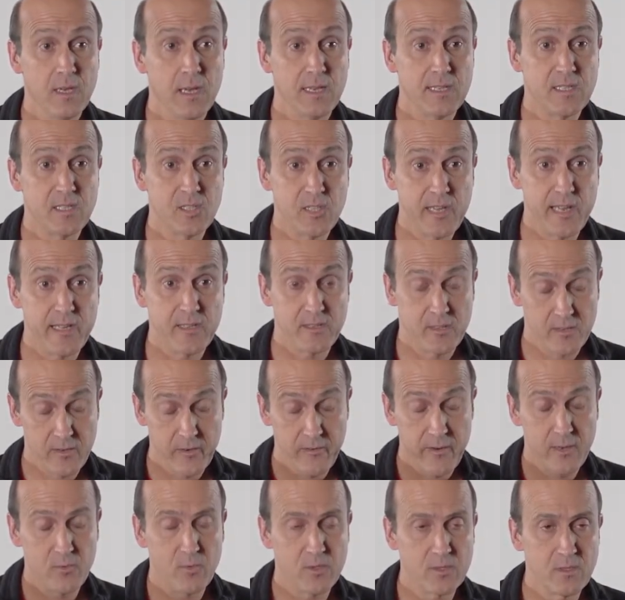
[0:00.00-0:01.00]
sensed,
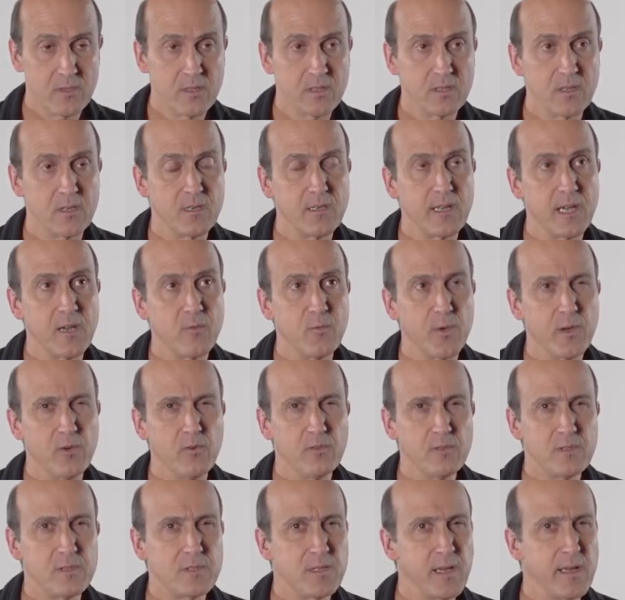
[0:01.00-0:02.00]
sorry, it was on Sunday, and we
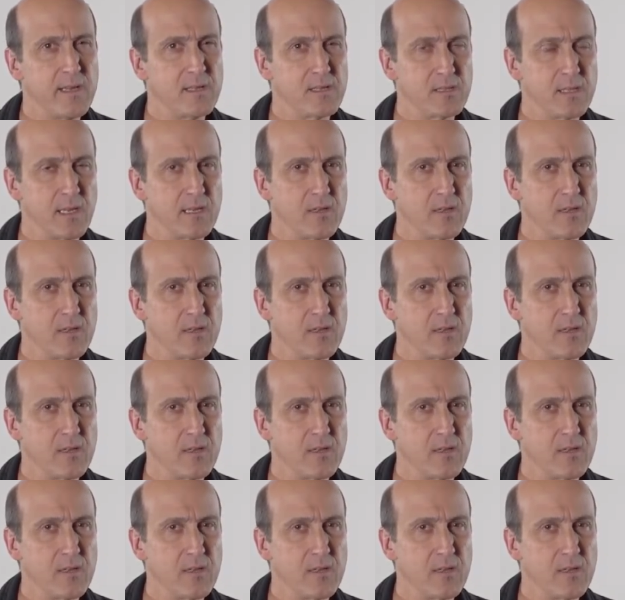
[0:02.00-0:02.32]
all sensed